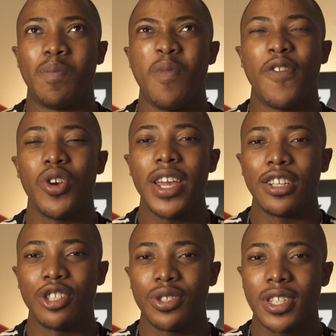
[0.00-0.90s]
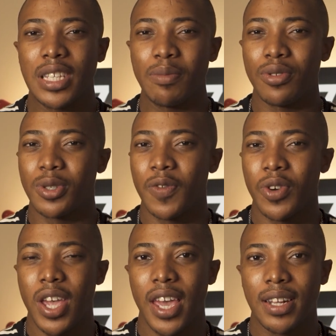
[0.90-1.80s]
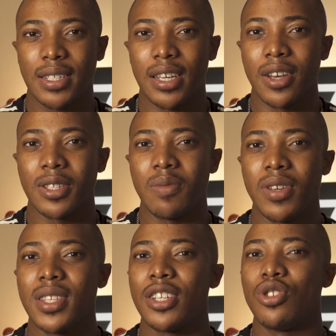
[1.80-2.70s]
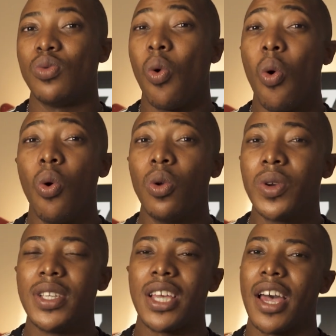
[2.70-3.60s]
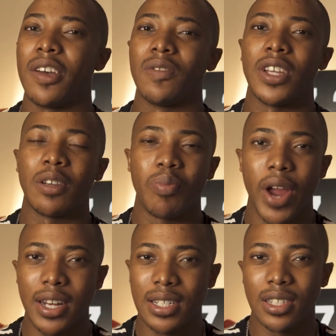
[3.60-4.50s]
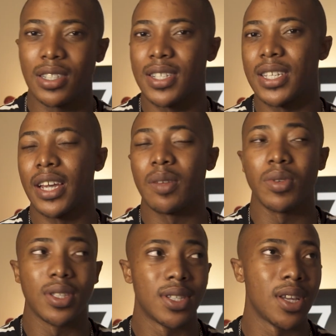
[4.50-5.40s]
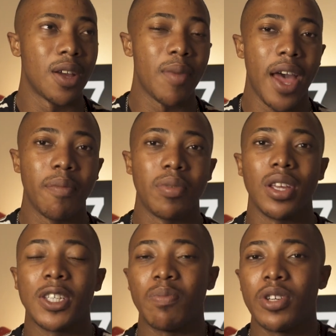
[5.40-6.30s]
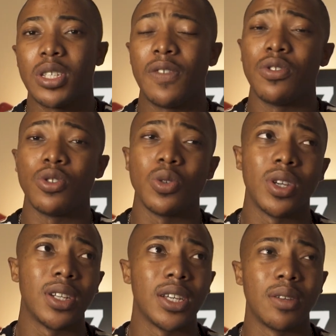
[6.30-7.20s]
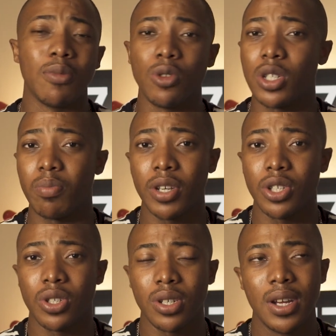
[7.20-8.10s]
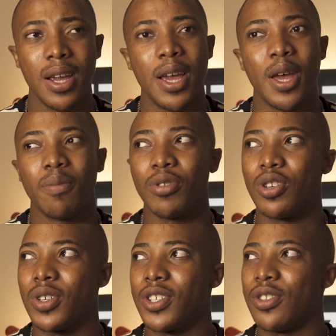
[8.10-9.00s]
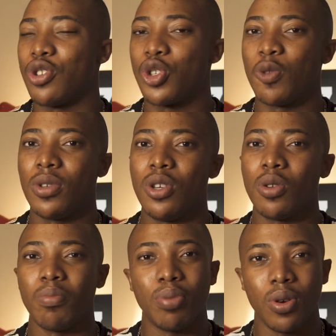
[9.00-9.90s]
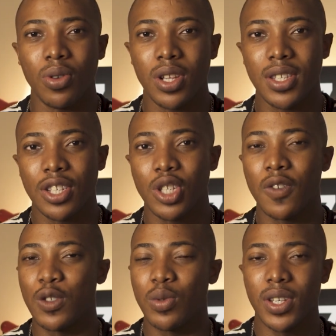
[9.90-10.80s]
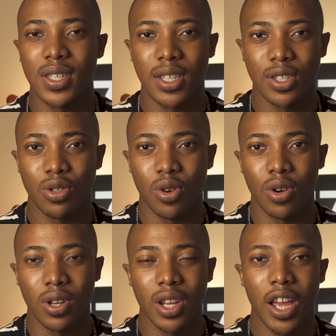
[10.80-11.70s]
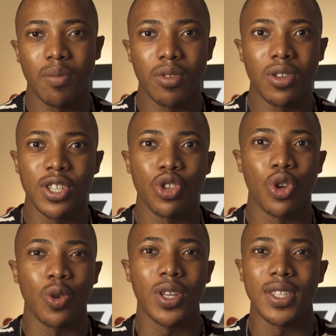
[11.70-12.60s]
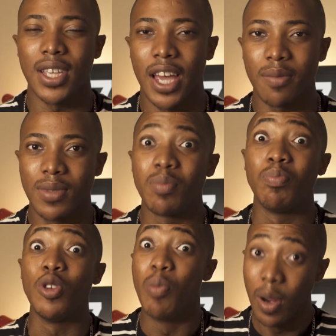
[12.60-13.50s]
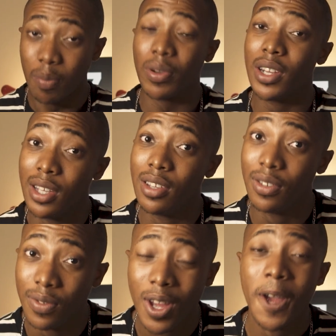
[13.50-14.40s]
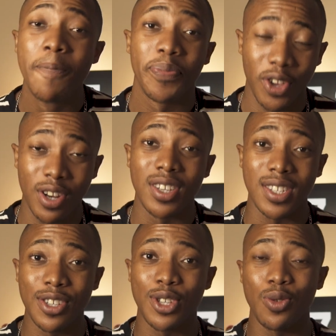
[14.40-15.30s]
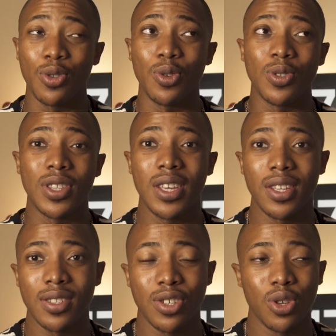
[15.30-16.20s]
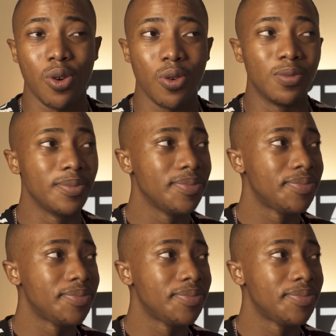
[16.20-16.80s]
very interesting, but also very hectic, because it means that you always have like practical assignments happening, especially if you're doing like motion picture, because there's so many components that you have to be assessed on. And because there are no exams, you better believe they're going to assess you on those things. So